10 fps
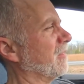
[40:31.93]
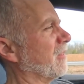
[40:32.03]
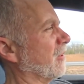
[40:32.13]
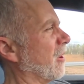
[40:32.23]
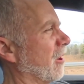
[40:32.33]

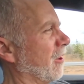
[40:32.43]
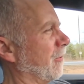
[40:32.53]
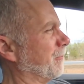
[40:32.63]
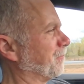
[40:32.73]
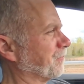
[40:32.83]
the
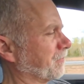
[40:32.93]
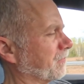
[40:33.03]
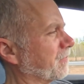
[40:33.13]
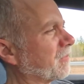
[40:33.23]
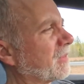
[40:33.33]
car
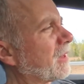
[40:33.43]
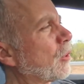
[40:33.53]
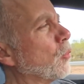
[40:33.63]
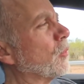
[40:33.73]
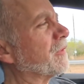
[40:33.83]

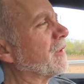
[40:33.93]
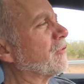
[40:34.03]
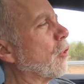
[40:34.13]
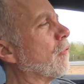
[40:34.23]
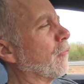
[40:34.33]
will tend
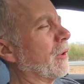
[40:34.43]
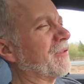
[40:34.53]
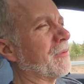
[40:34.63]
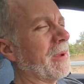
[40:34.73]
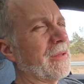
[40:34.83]
to
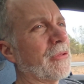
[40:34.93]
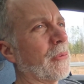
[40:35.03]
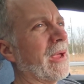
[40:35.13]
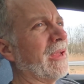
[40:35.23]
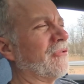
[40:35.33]
overestimate the
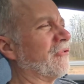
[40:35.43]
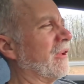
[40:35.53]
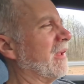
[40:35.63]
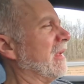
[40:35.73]
range,